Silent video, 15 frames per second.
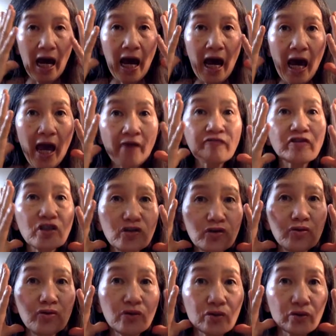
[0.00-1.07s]
After
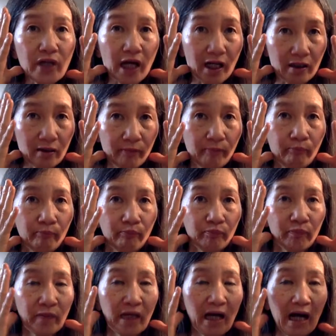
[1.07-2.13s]
you do that,
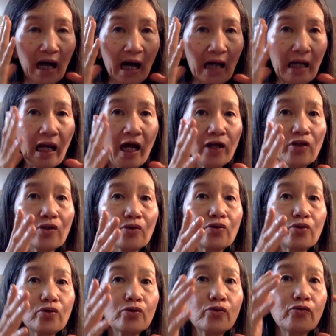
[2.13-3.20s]
I like you to